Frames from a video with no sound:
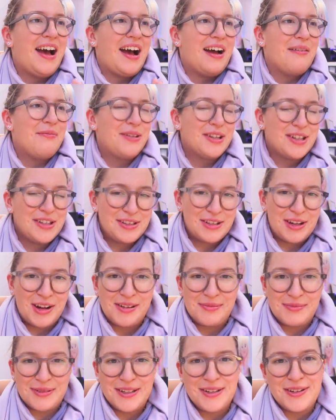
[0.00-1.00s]
I'm going to
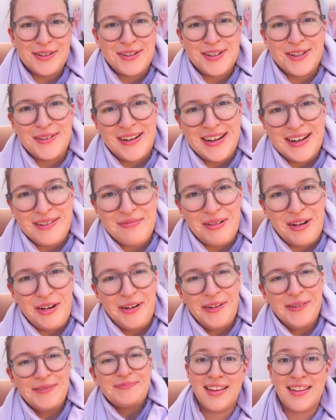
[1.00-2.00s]
stop and not do any
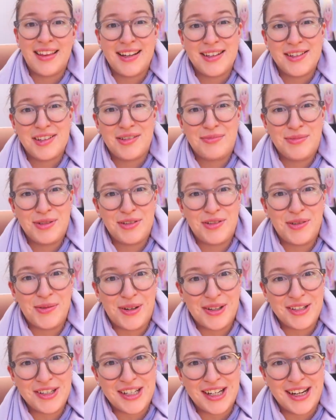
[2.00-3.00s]
more. Thanks so much for
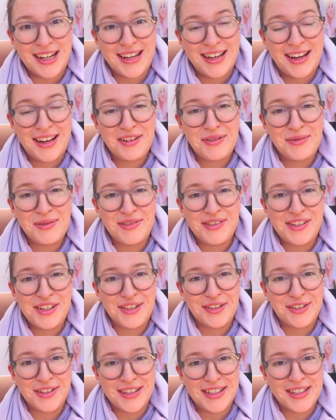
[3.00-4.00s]
watching. I hope you've
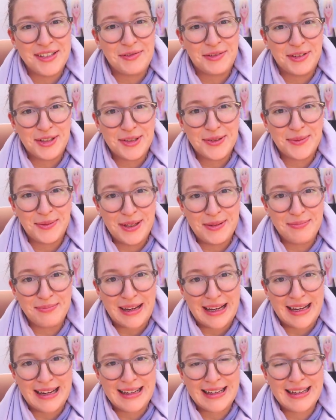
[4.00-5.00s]
enjoyed this first week
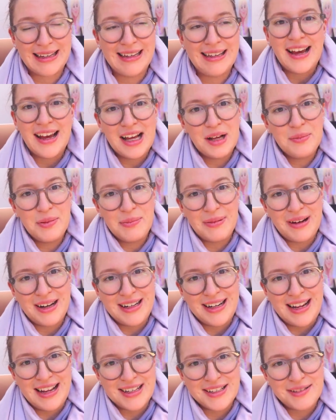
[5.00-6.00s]
back. I'll be
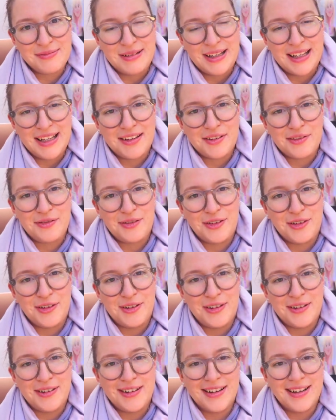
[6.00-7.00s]
back next week
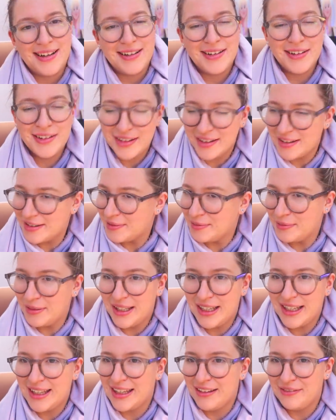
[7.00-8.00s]
for another
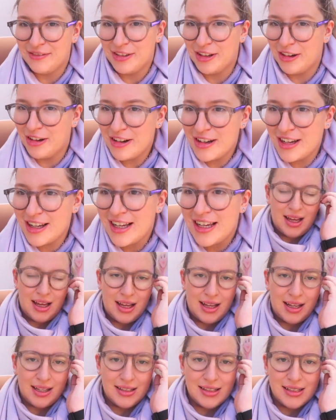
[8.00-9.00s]
weekly vlog
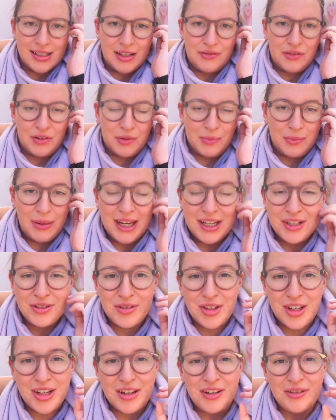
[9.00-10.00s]
and if you're on
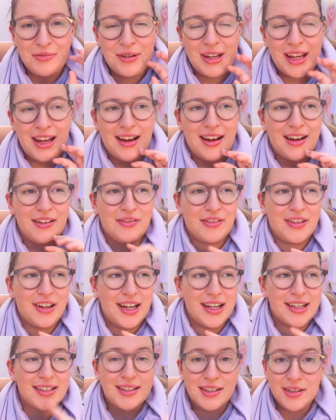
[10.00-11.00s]
Patreon we have
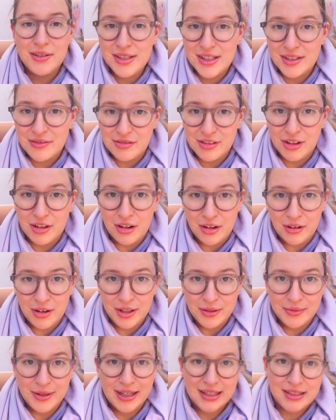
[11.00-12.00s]
an exclusive vlog
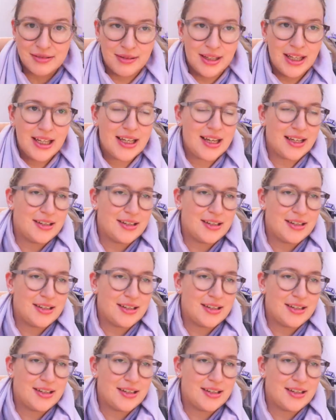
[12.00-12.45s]
going up next week.